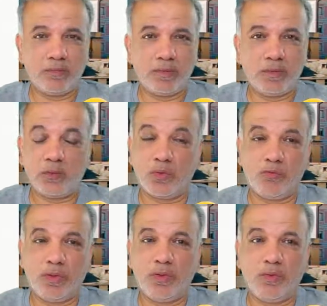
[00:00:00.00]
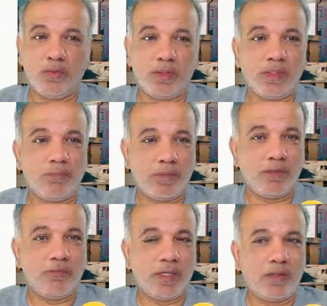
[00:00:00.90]
So a video is
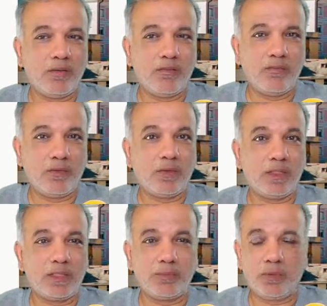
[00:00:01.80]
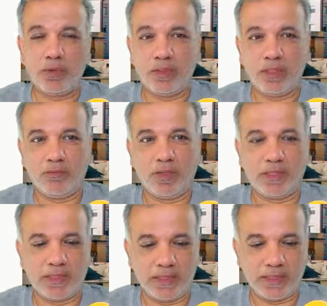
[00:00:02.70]
perfect for the smaller
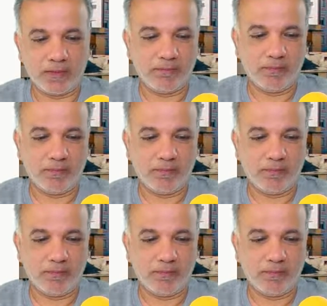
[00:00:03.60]
devices.